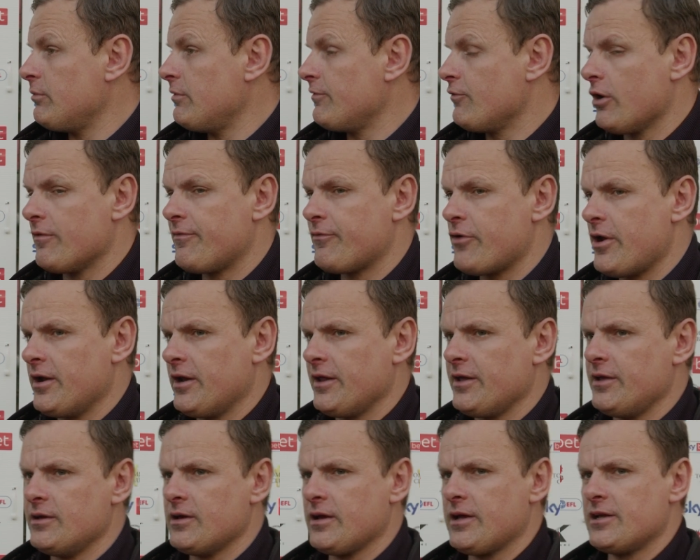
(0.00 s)
We've got a
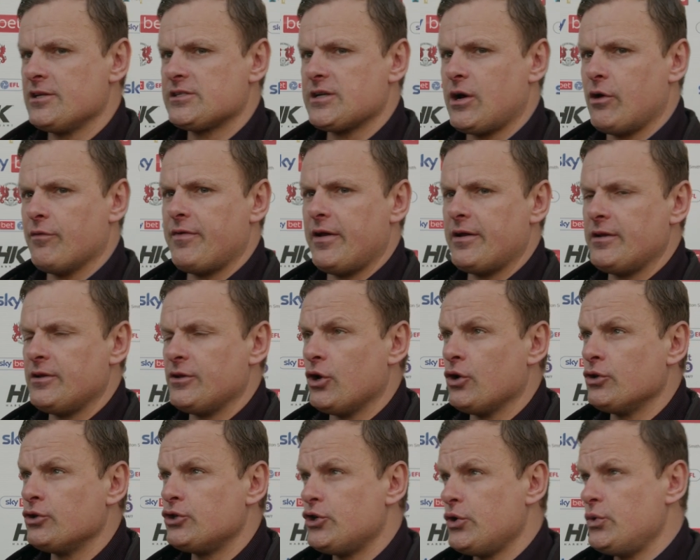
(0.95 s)
friendly against Southend
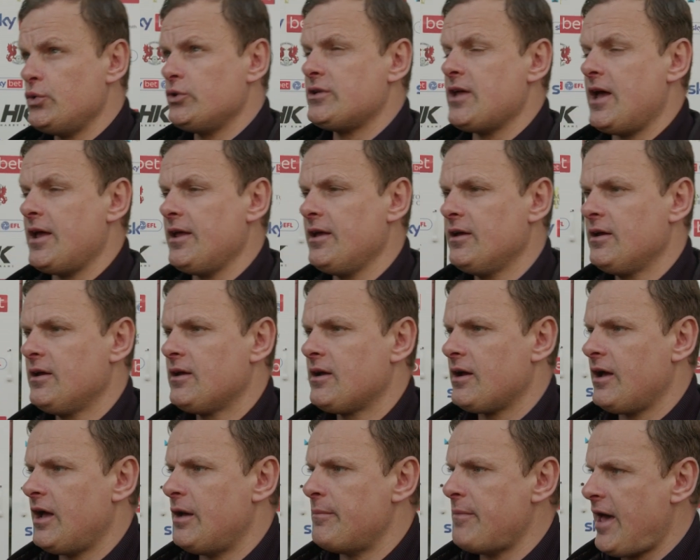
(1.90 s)
on Tuesday.
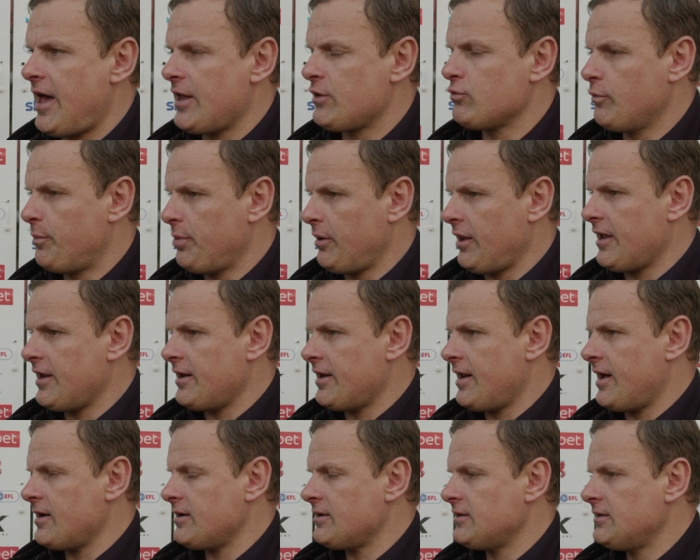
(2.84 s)
Um, Ed will play in
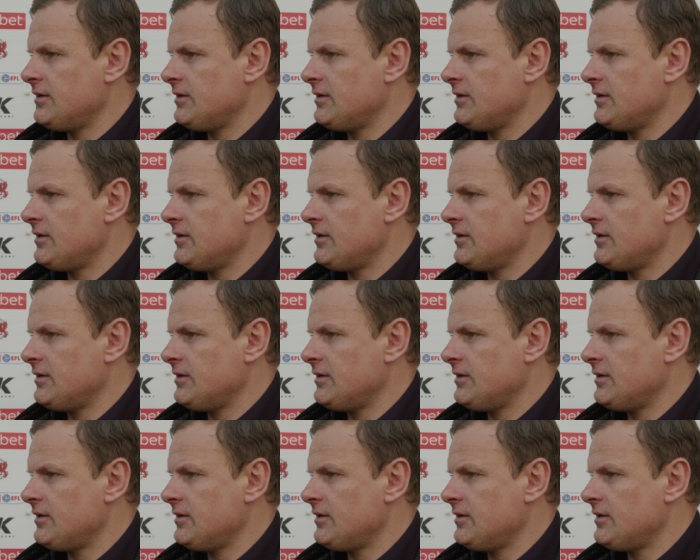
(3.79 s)
that.